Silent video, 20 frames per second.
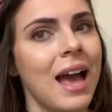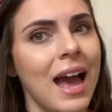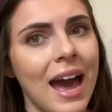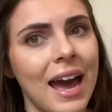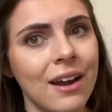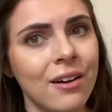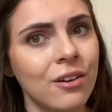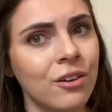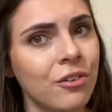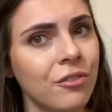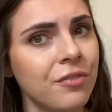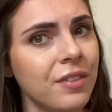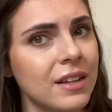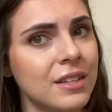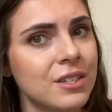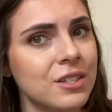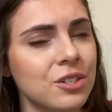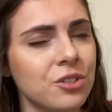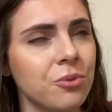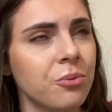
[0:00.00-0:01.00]
I don't know if
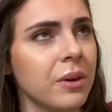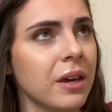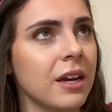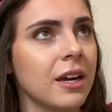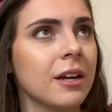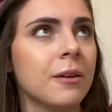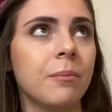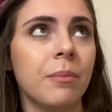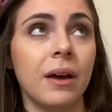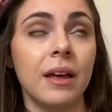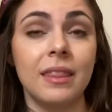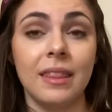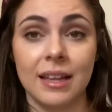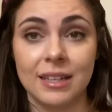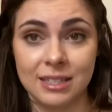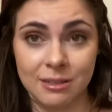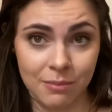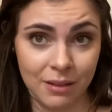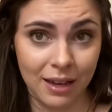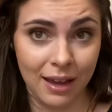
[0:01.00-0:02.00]
that's too weird, but
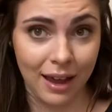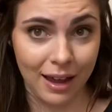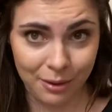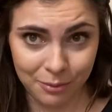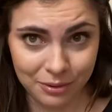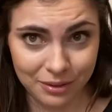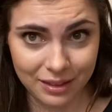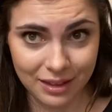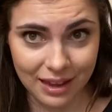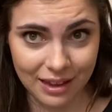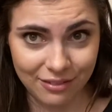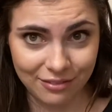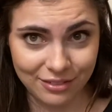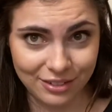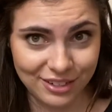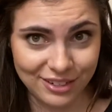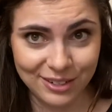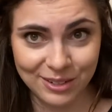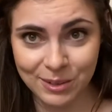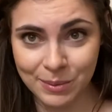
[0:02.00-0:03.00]
that's something I would love
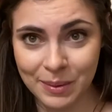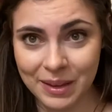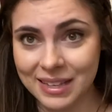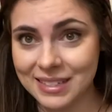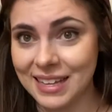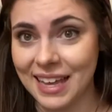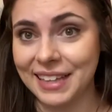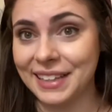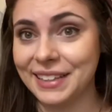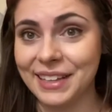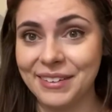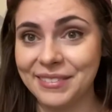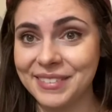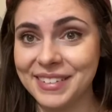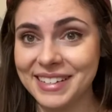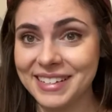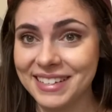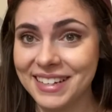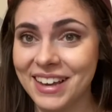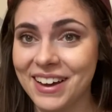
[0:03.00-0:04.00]
to do because I love
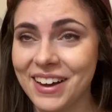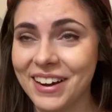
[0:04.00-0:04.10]
Disney